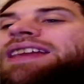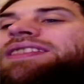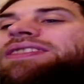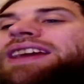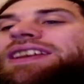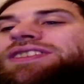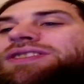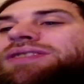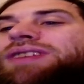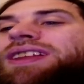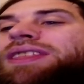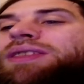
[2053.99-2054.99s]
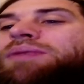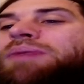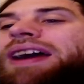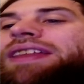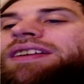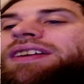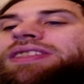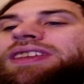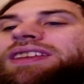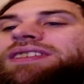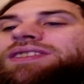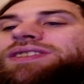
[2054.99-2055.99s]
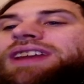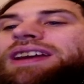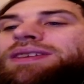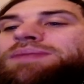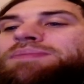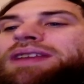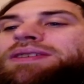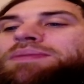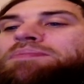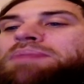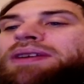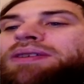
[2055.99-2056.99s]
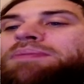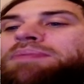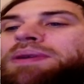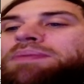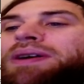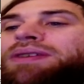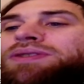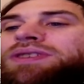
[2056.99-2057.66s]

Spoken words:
that's not really the way that I think this deck is meant to be built.